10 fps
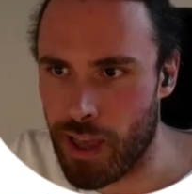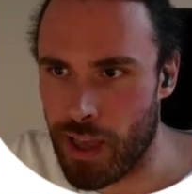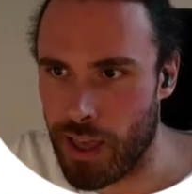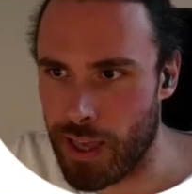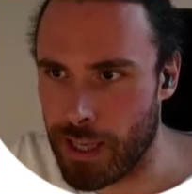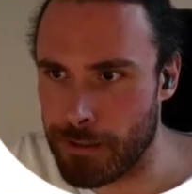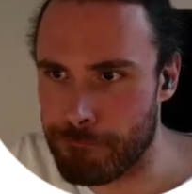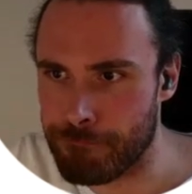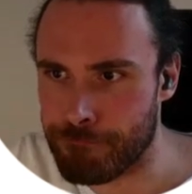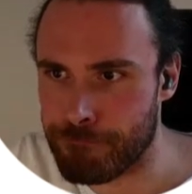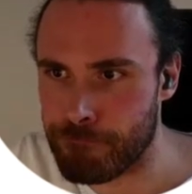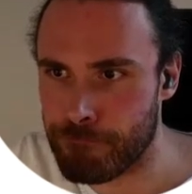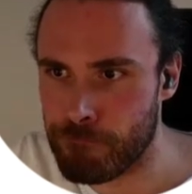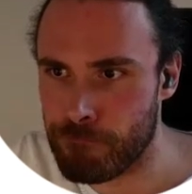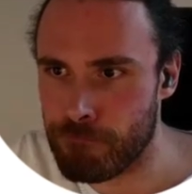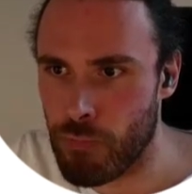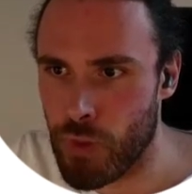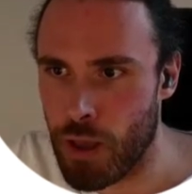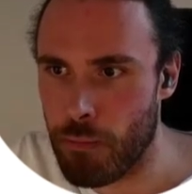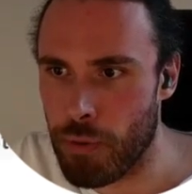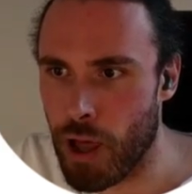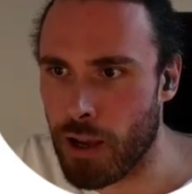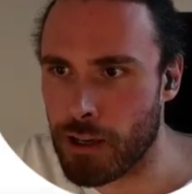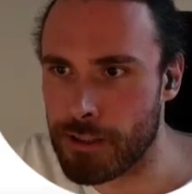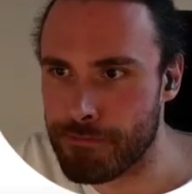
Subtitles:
a block,